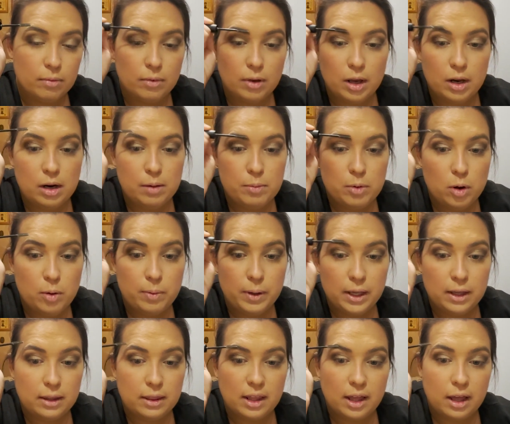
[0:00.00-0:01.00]
and I'm
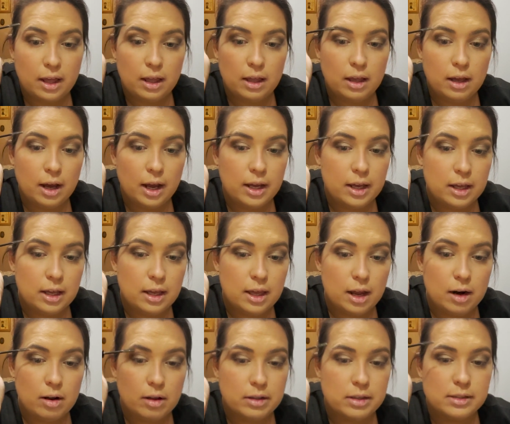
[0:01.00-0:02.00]
hoping that I could get
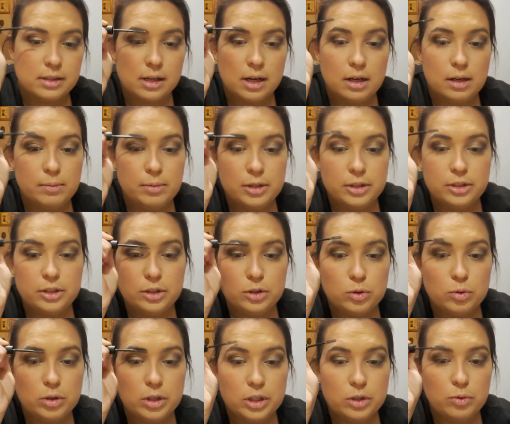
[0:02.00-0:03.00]
all this accomplished in
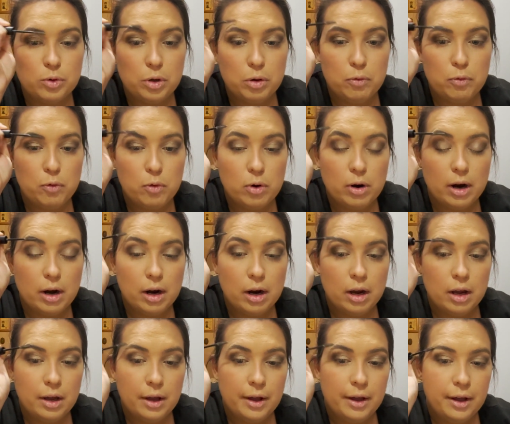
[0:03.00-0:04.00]
2024.
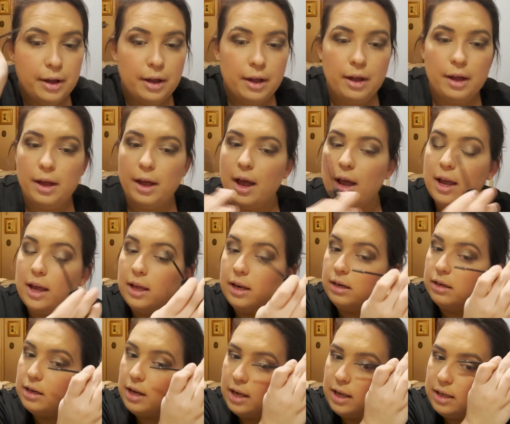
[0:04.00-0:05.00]

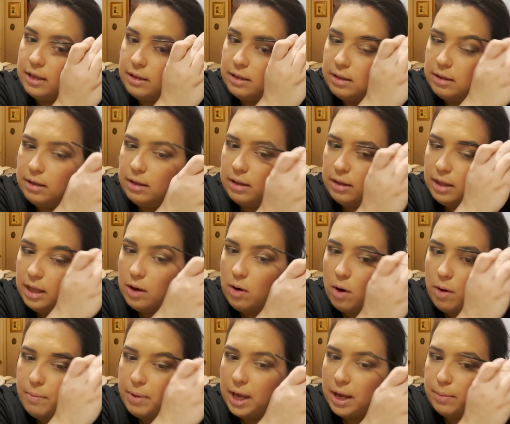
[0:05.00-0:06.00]
And it, like
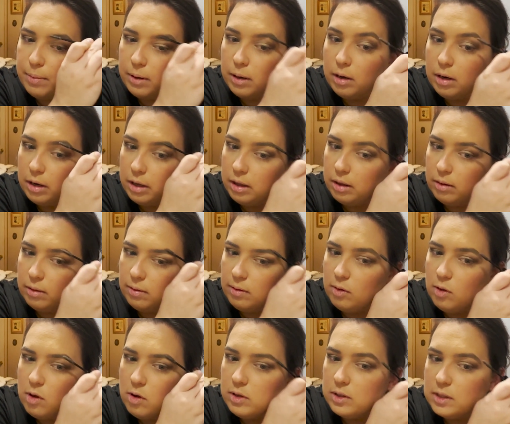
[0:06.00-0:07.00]
on paper, it
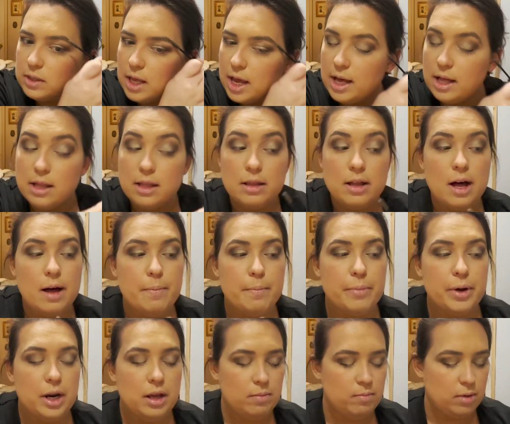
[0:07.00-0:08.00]
looks like a lot,
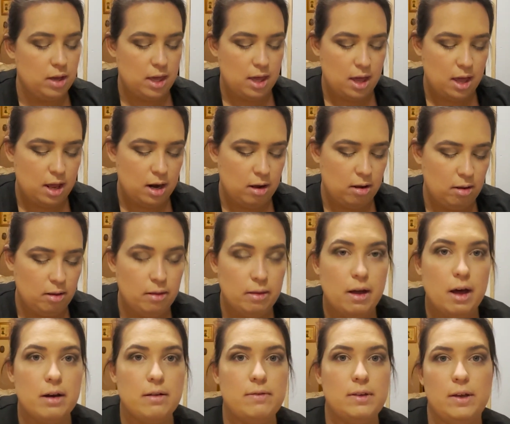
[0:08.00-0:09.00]
but in my head, a
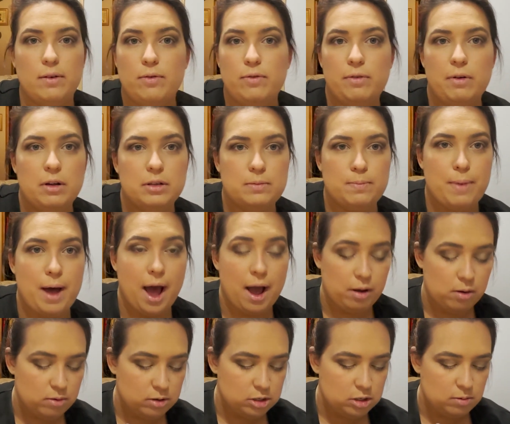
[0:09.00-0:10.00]
lot of it falls
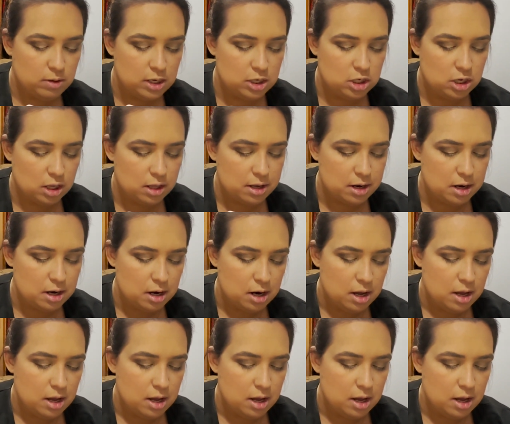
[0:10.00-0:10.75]
back onto each other